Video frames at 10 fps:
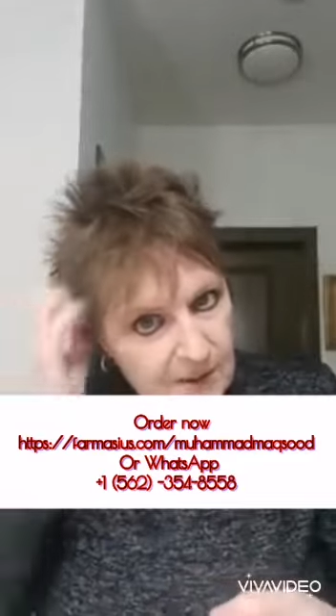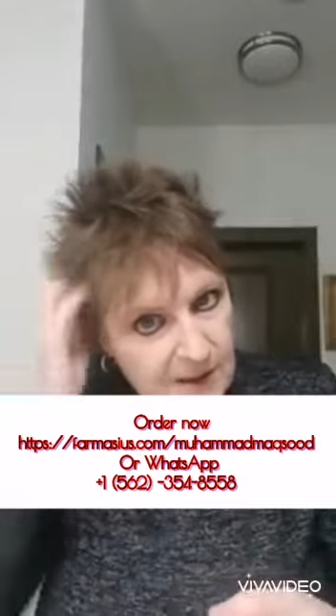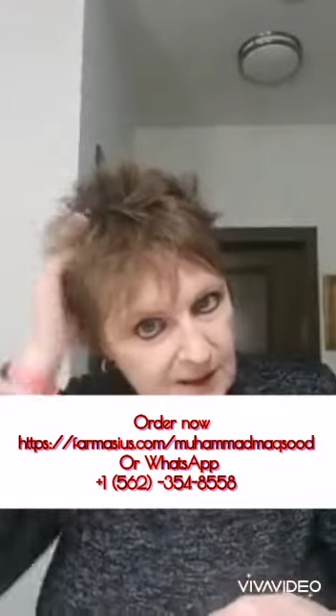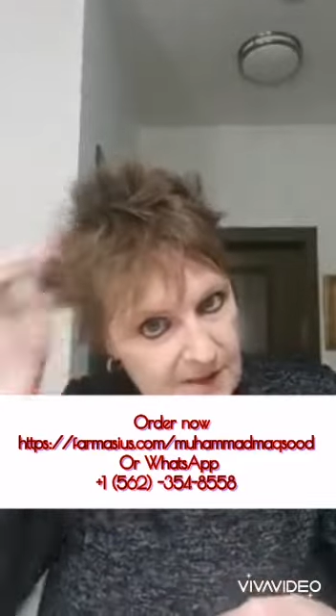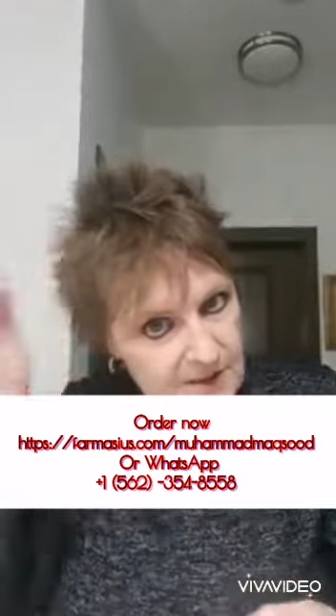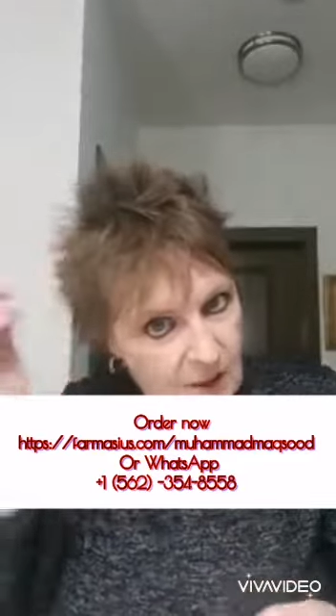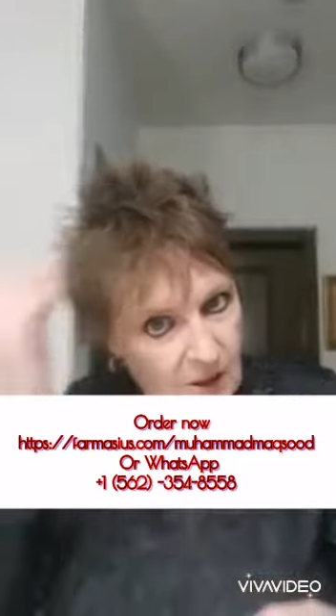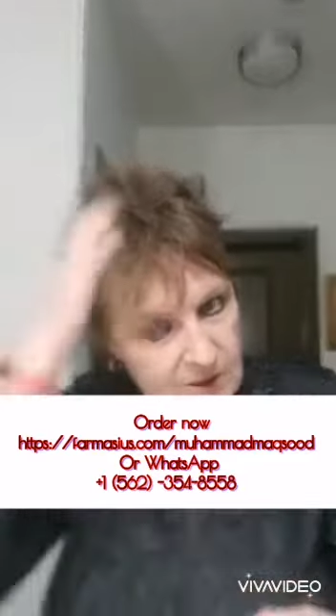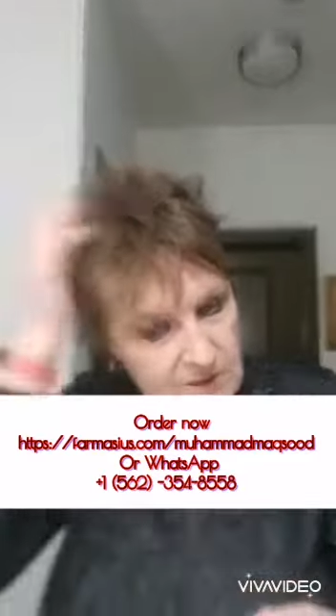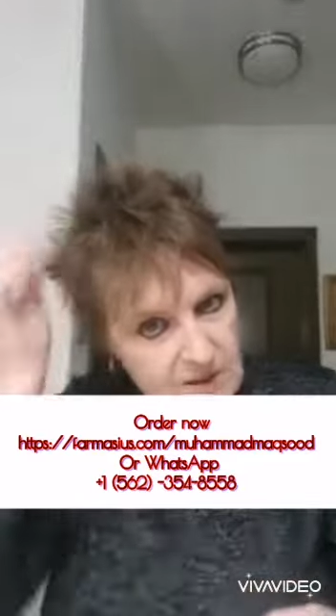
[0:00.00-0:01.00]
giving my
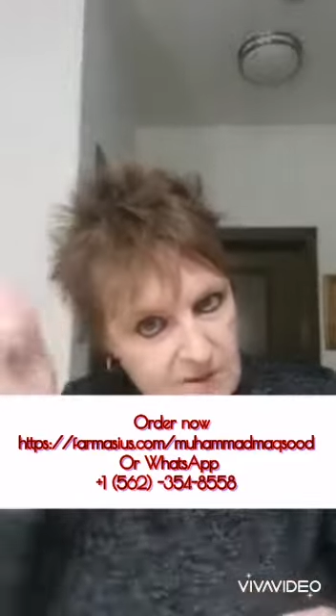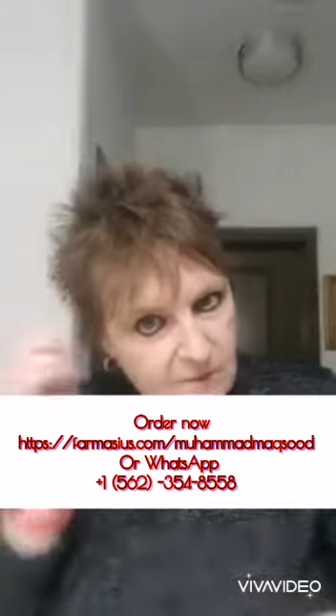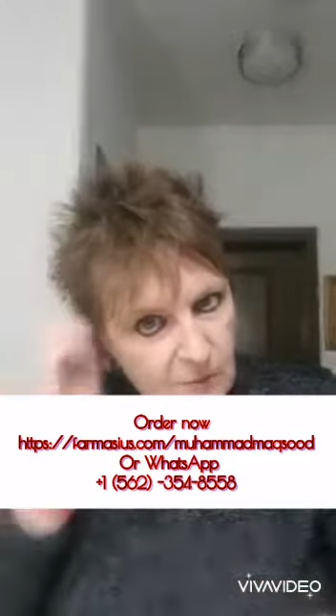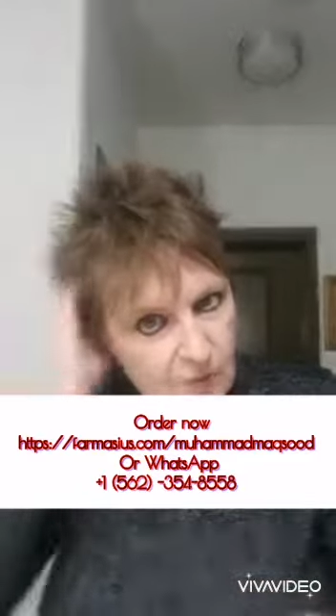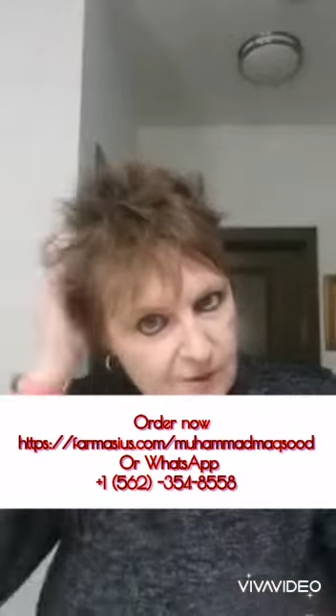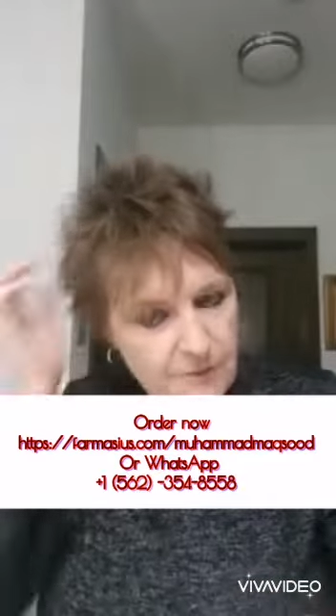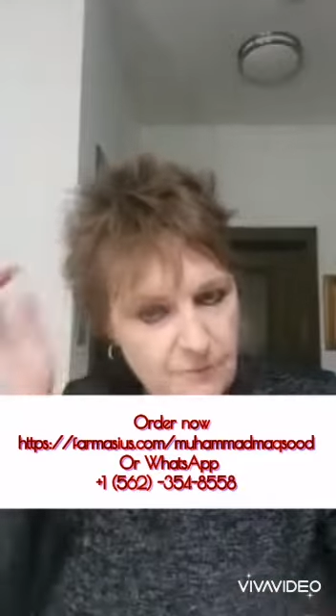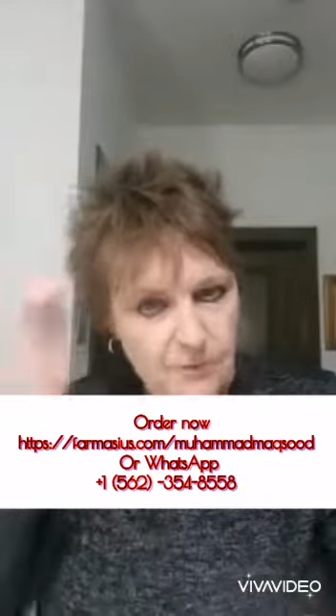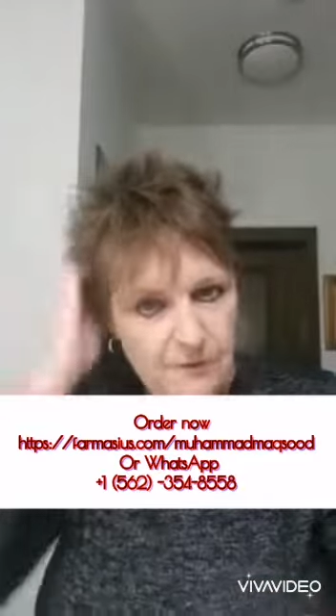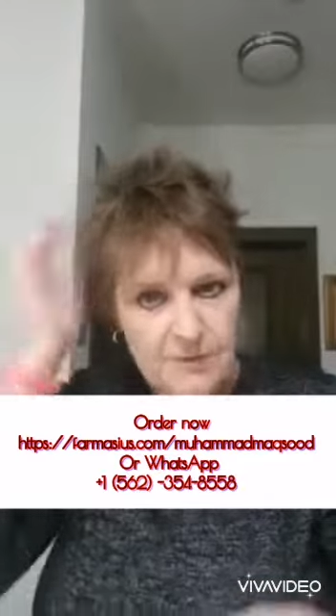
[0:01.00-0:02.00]
hair tons of
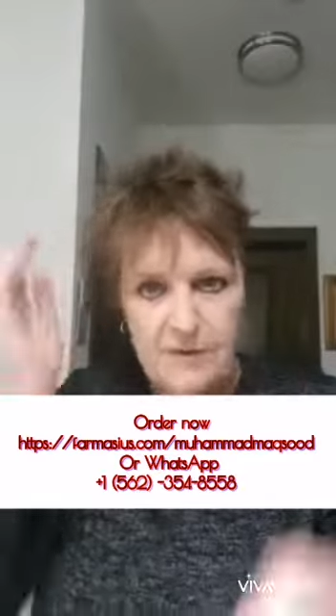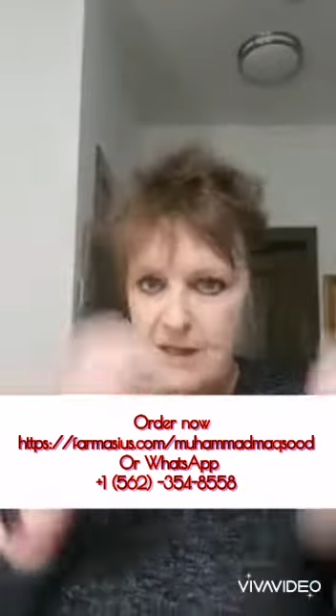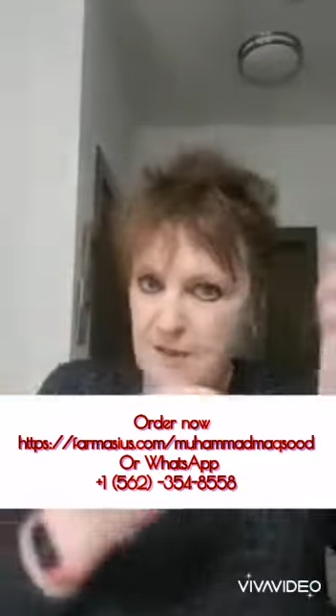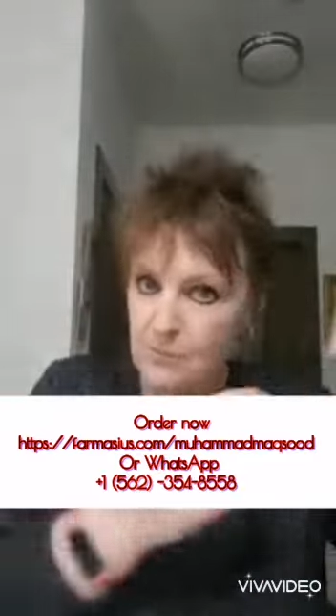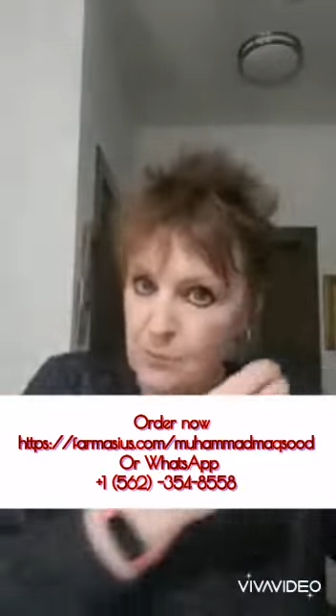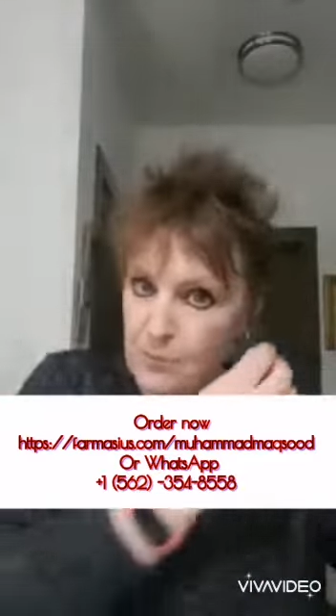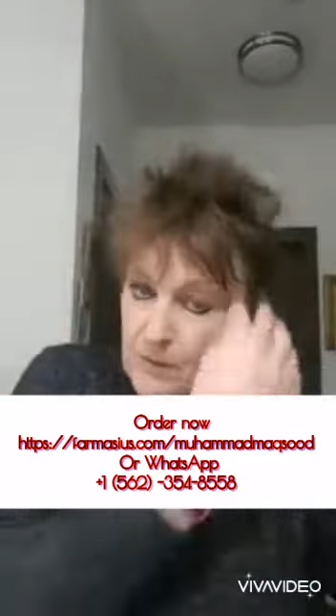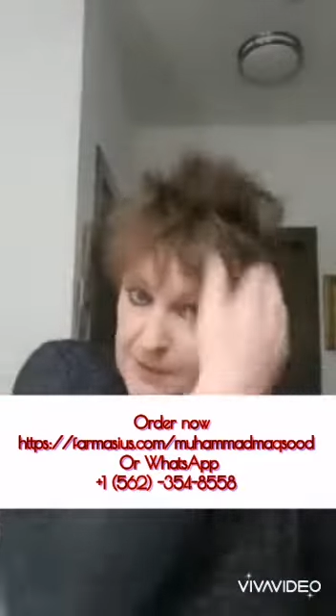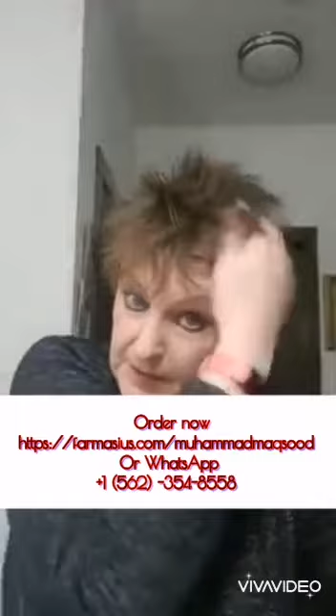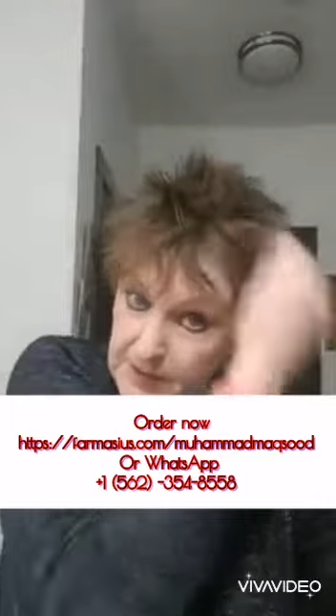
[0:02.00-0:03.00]
volume without any
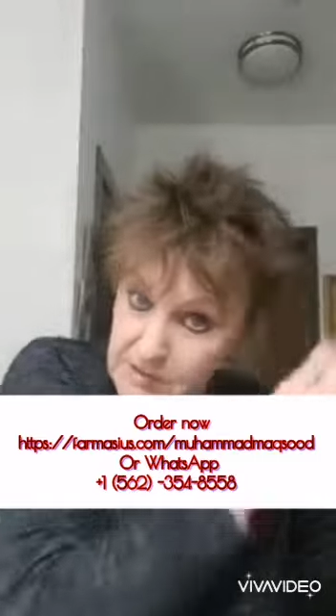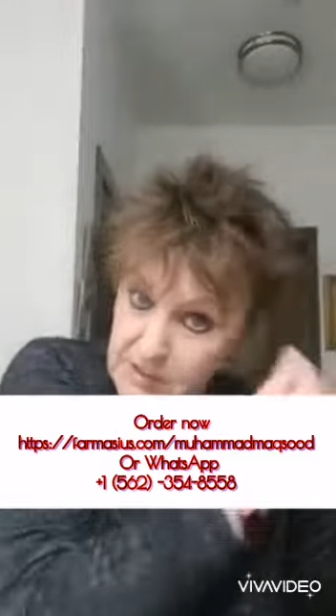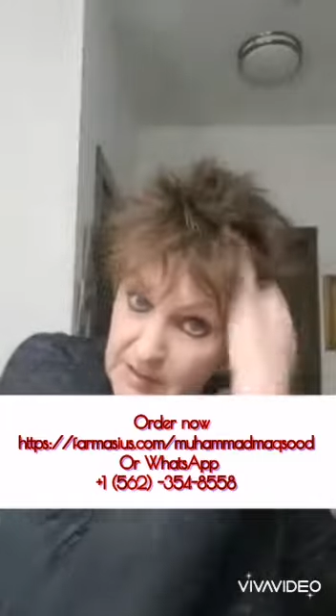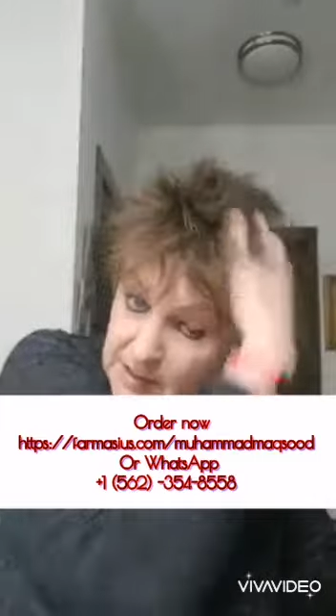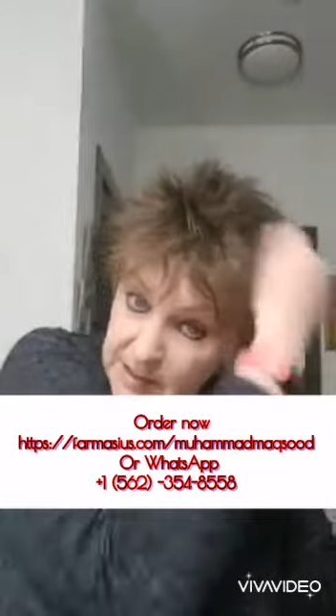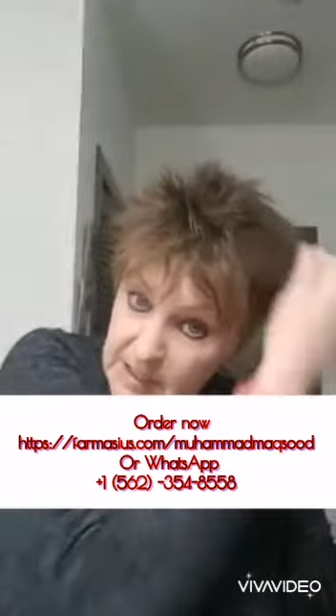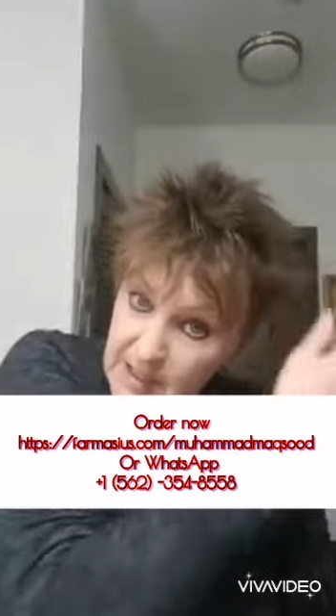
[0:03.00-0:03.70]
product.